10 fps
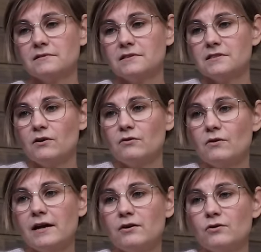So
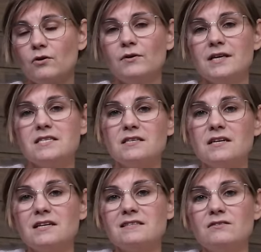I don't know.
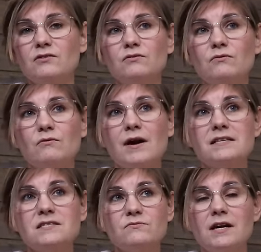It's not
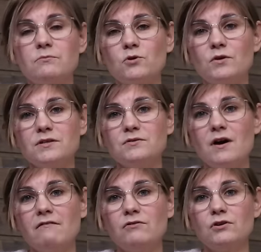great when I'm going to
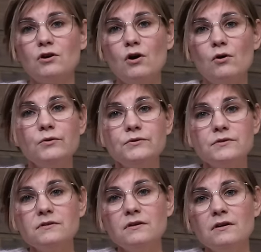have on a
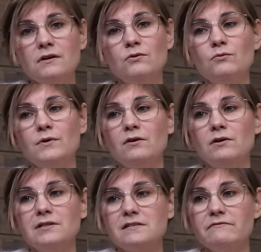coat with all
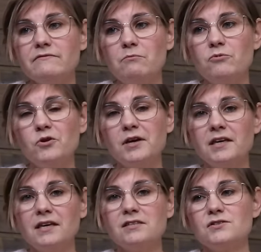this fabric.
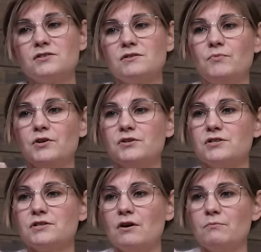It just
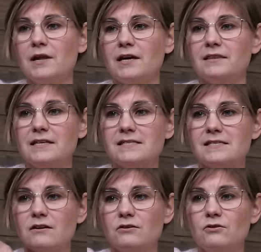bunches up like this
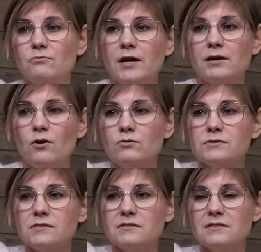under my
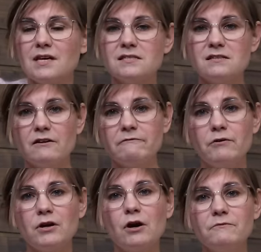coat, and that's not
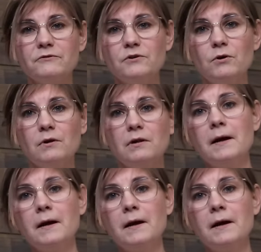very comfortable.